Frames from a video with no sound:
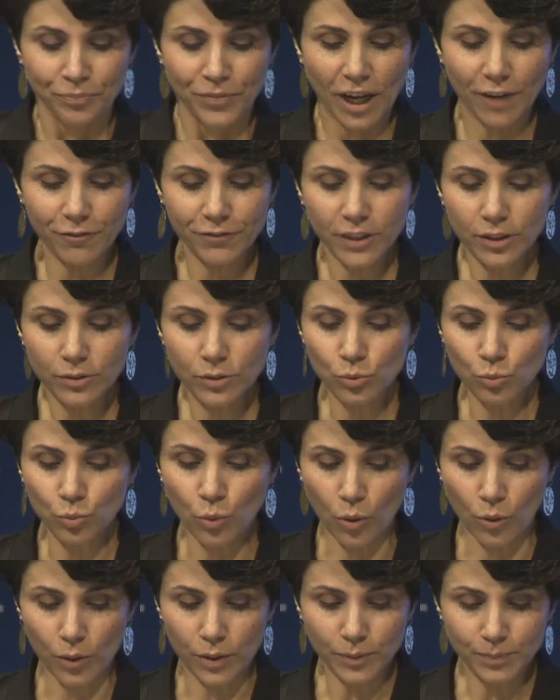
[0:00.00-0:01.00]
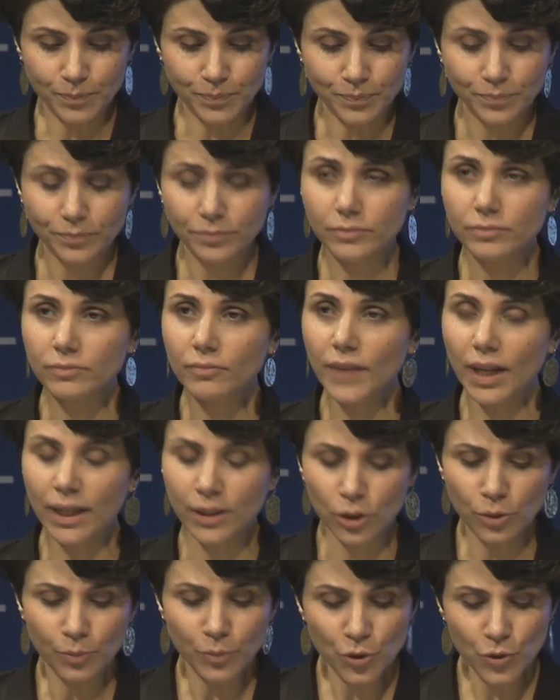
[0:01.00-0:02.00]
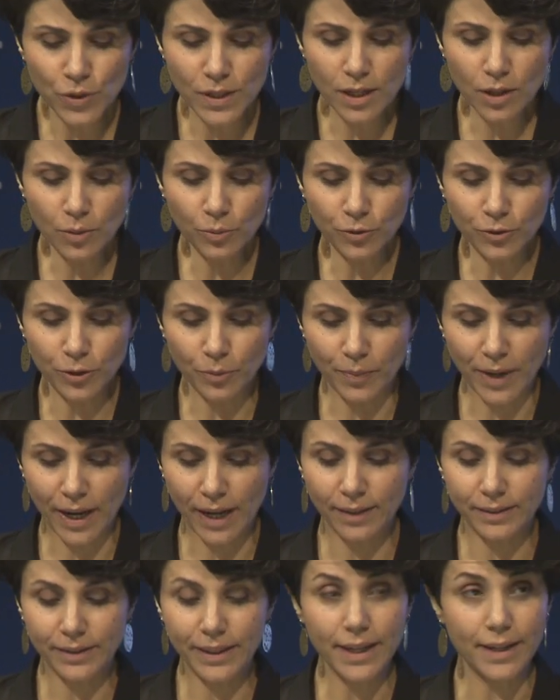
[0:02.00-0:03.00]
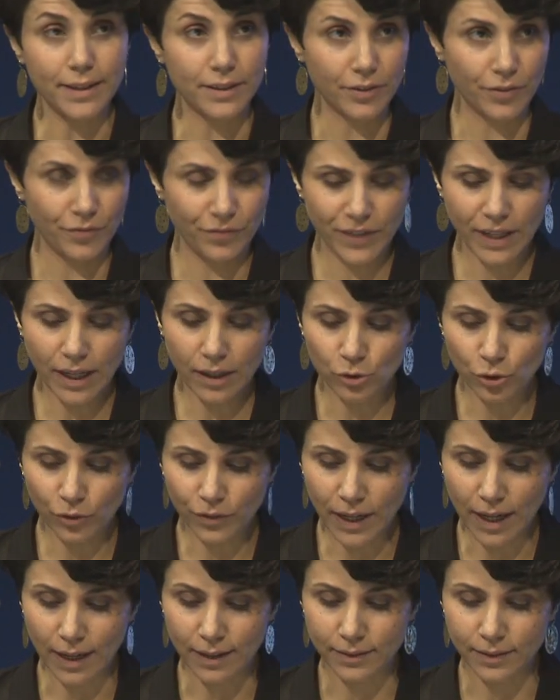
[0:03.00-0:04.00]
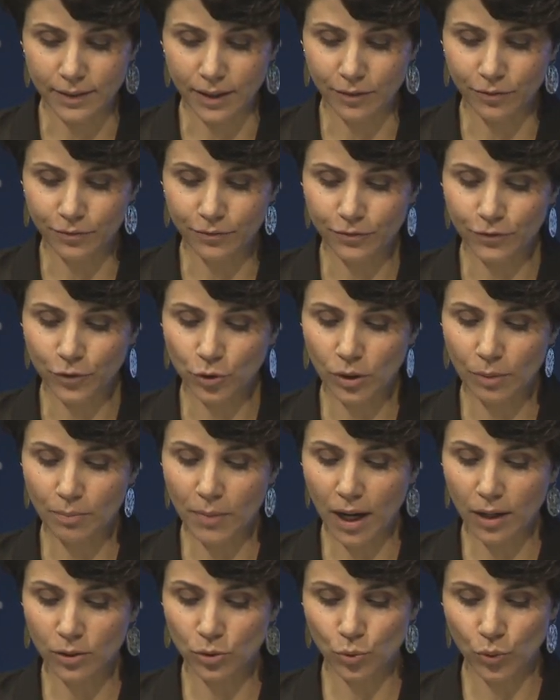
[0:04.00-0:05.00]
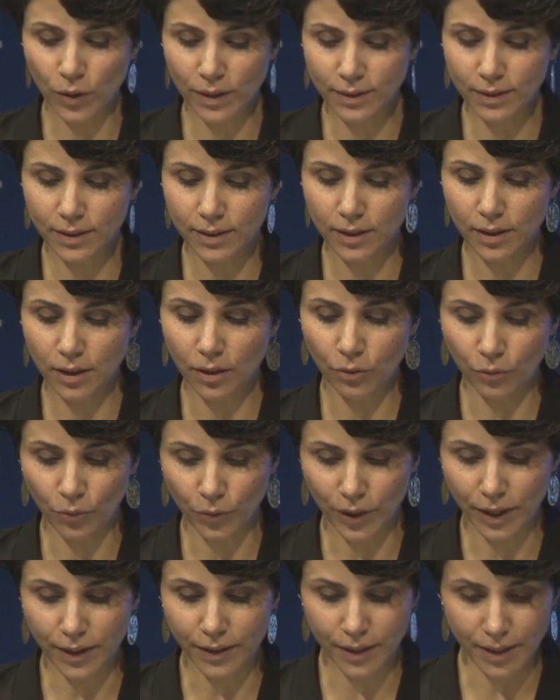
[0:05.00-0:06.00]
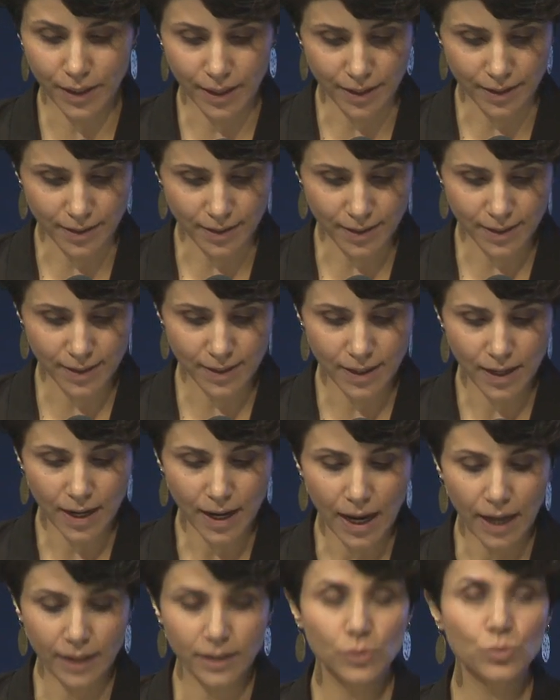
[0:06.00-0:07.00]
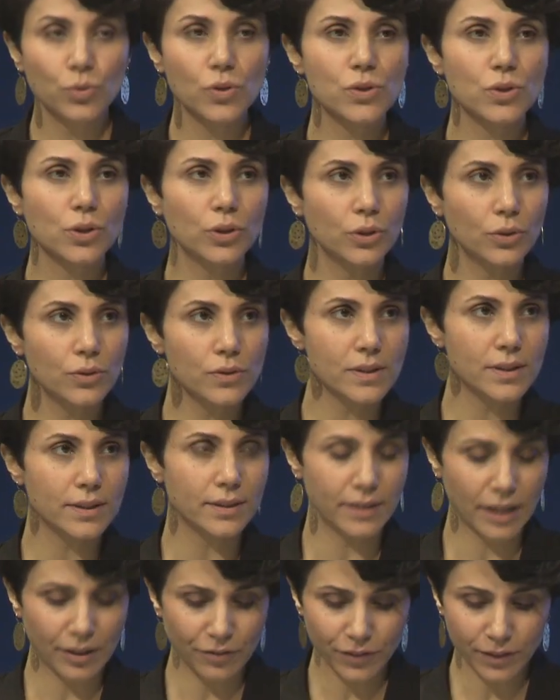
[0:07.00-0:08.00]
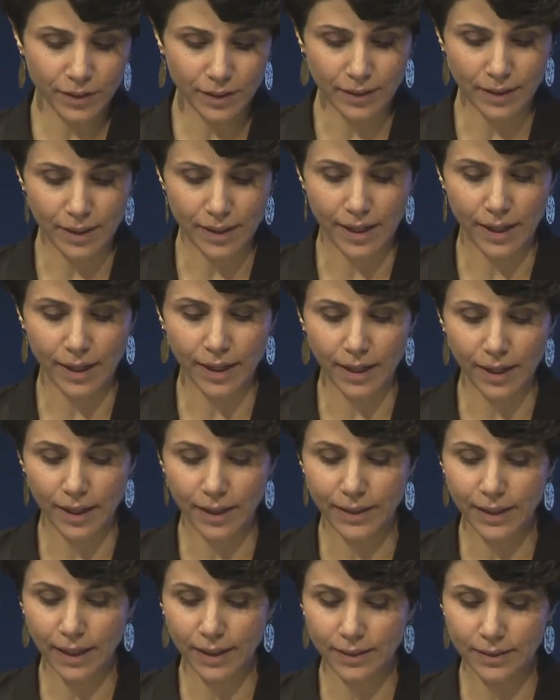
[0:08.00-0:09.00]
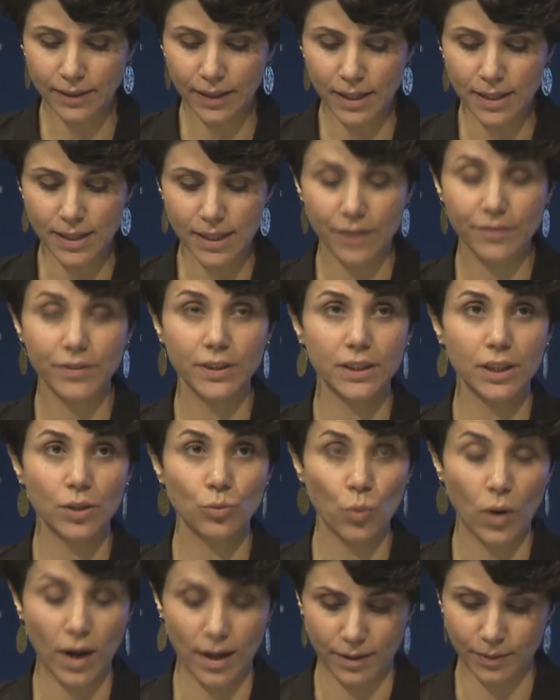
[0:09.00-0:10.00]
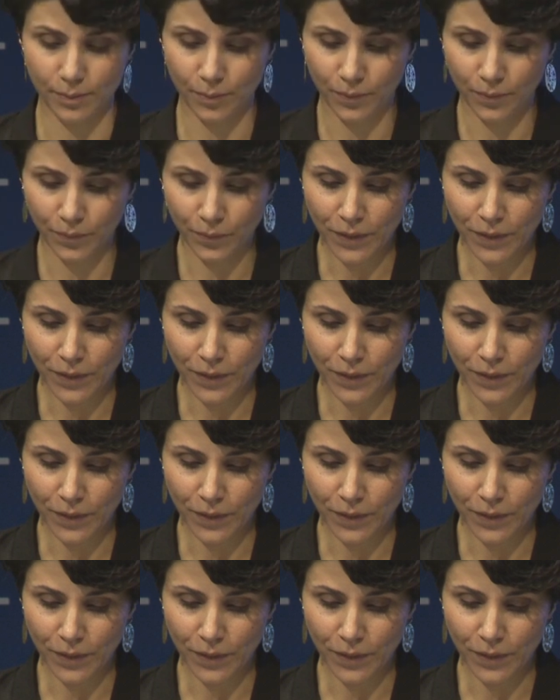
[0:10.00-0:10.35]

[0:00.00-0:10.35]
After the war, the museum remained there in Via Aldrovandi for about 23 years, and it was closed definitely in 1971.